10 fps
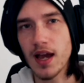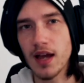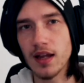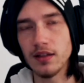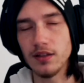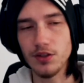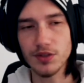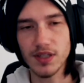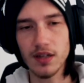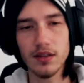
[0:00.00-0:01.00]
and you
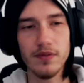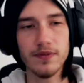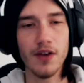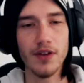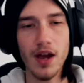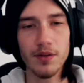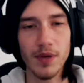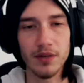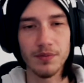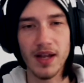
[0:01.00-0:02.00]
suddenly found out
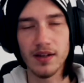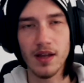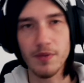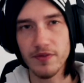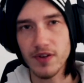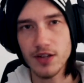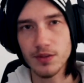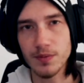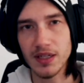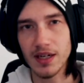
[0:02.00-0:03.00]
about maladaptive
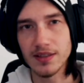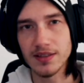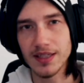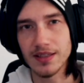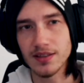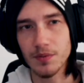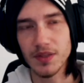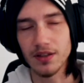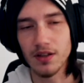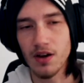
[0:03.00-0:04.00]
daydreaming and said
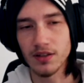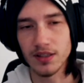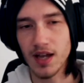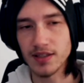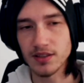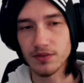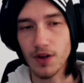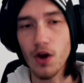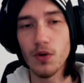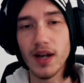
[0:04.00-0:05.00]
something along the lines of,
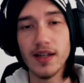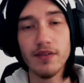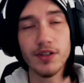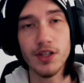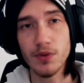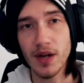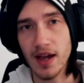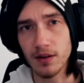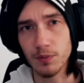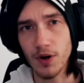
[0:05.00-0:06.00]
"Oh, I never knew I
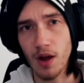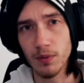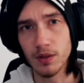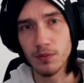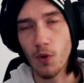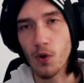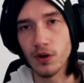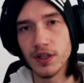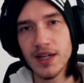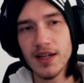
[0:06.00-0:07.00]
had a problem,"
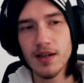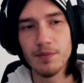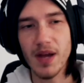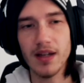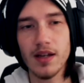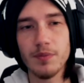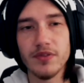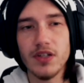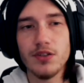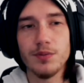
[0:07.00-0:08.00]
or
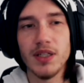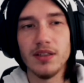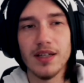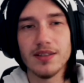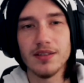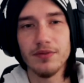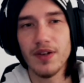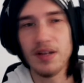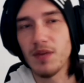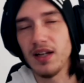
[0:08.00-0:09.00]
"Maladaptive daydreaming doesn't
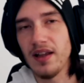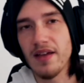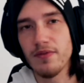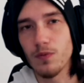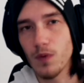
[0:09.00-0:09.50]
affect my life